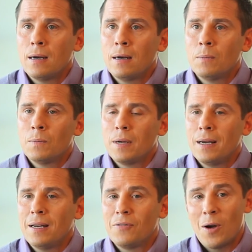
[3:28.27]

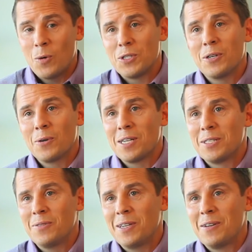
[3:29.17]
And if I wasn't
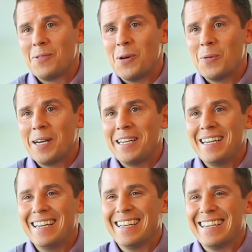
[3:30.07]
aggressive enough
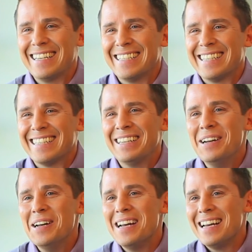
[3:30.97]
already,
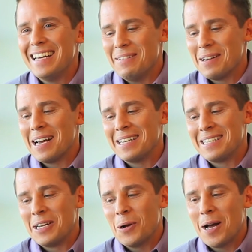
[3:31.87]

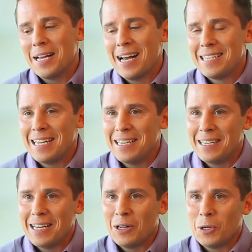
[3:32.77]
I tend
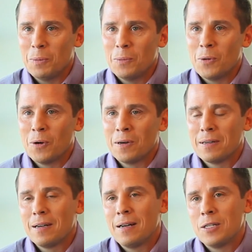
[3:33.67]
to get a little bit
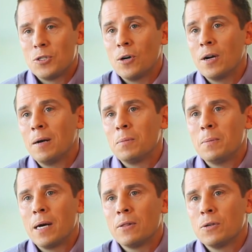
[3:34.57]
more stirred up
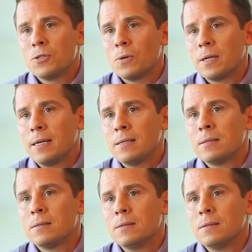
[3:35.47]
about those sort of cases.